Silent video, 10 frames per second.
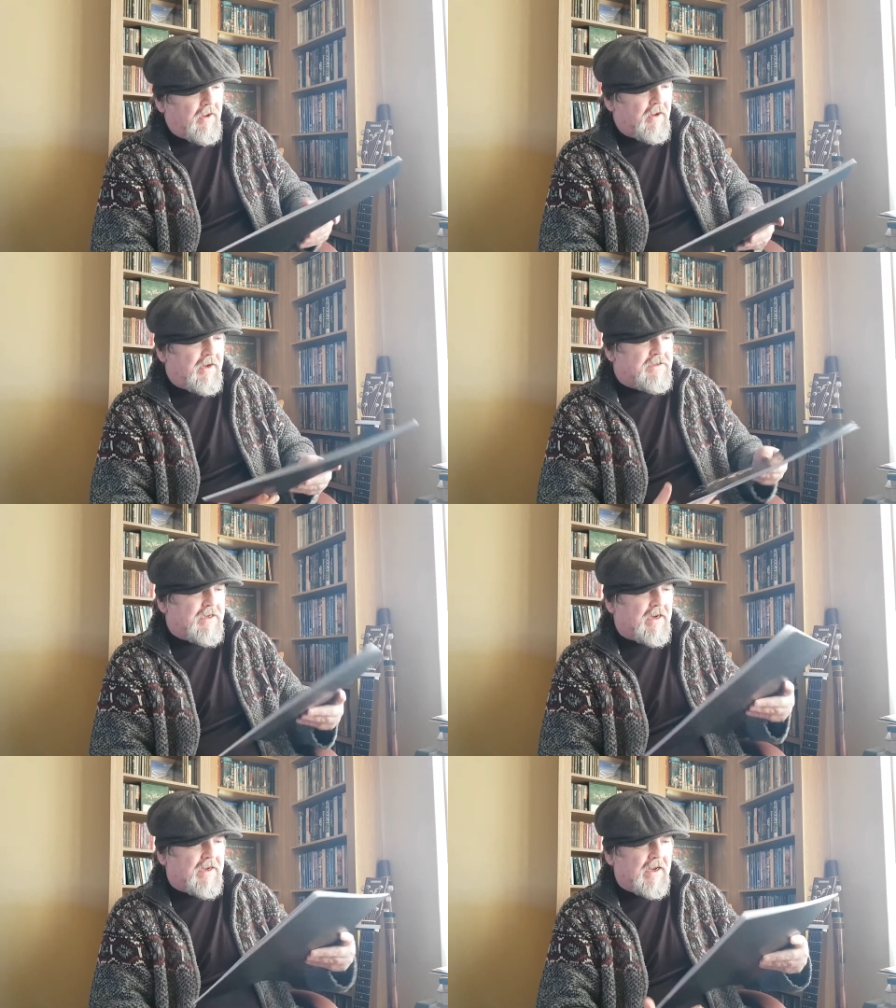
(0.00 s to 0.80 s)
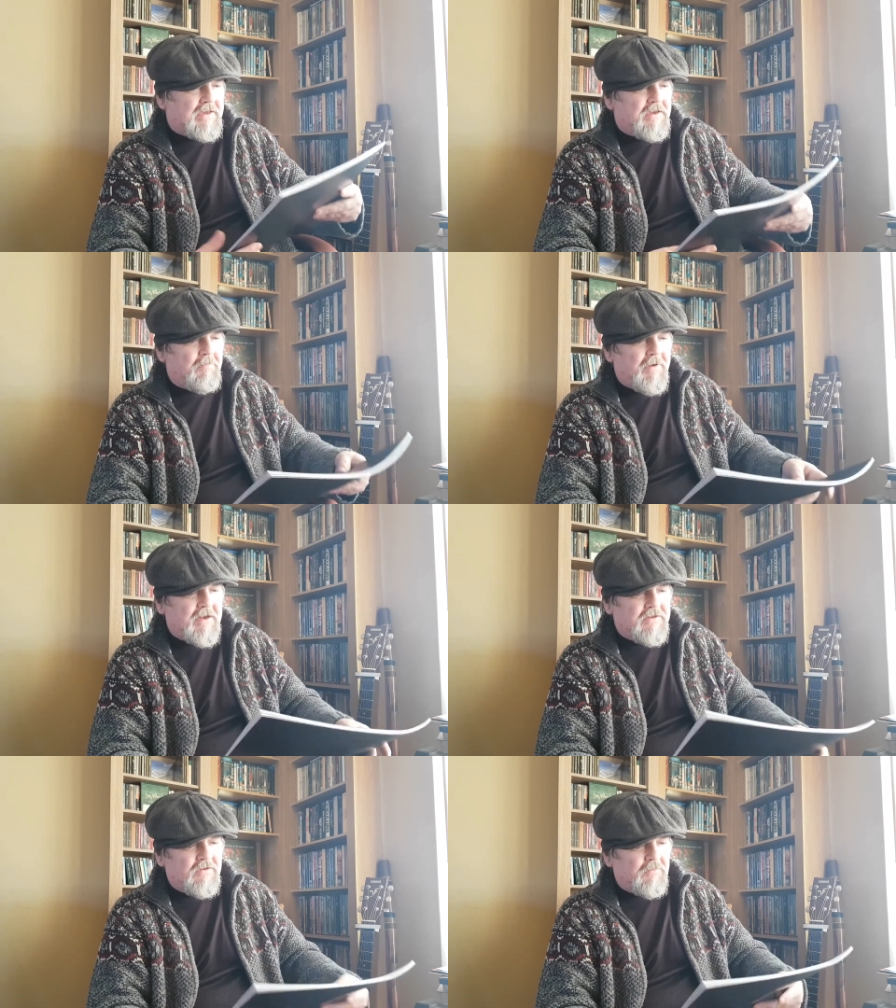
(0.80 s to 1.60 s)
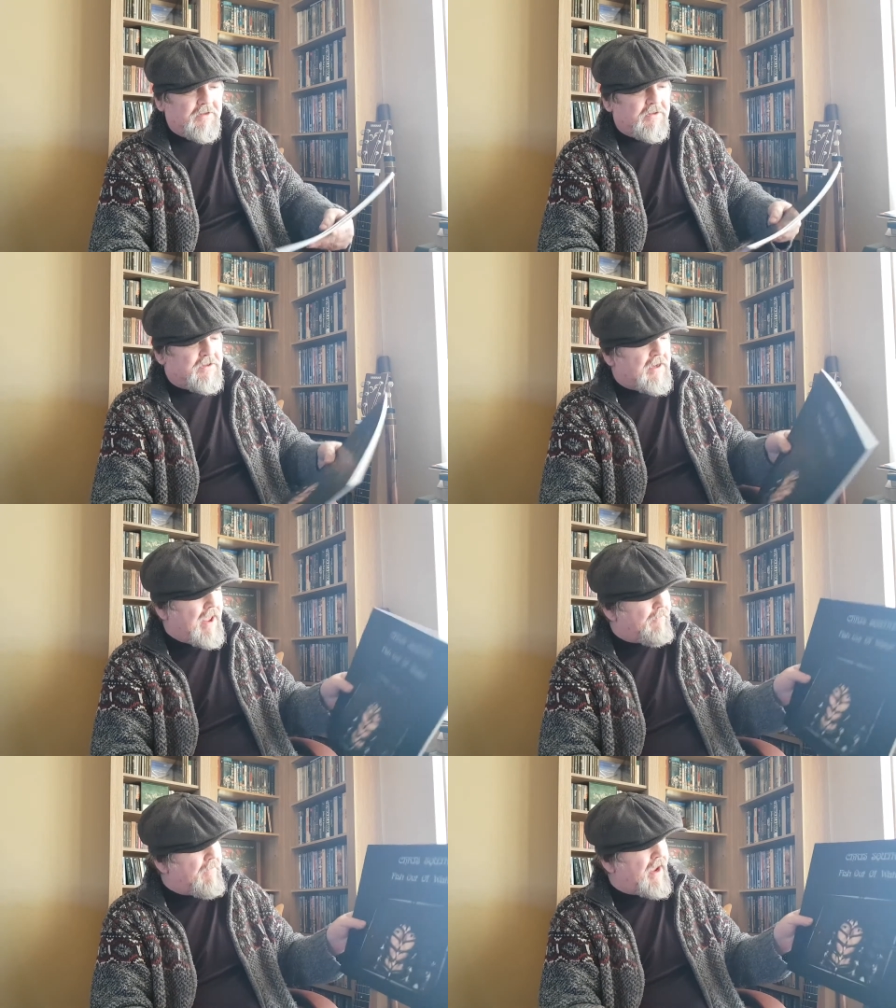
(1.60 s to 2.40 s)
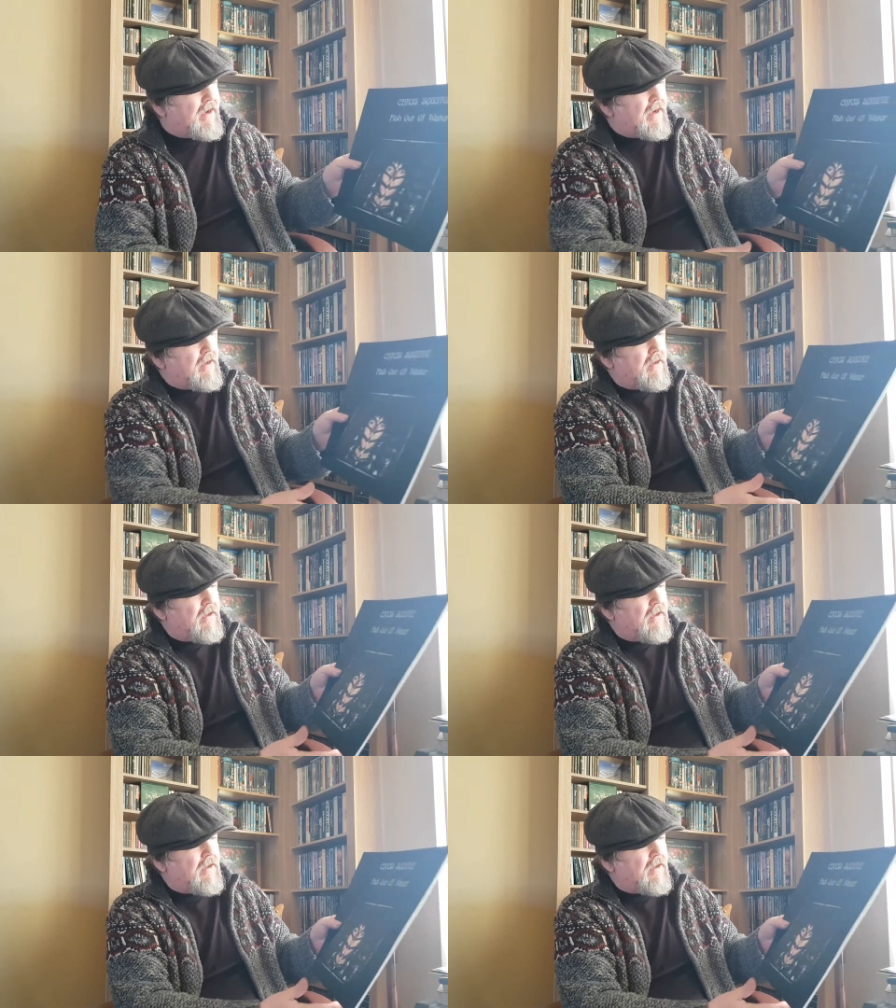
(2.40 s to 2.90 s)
in saying that, it's not bad at all, because they have made it.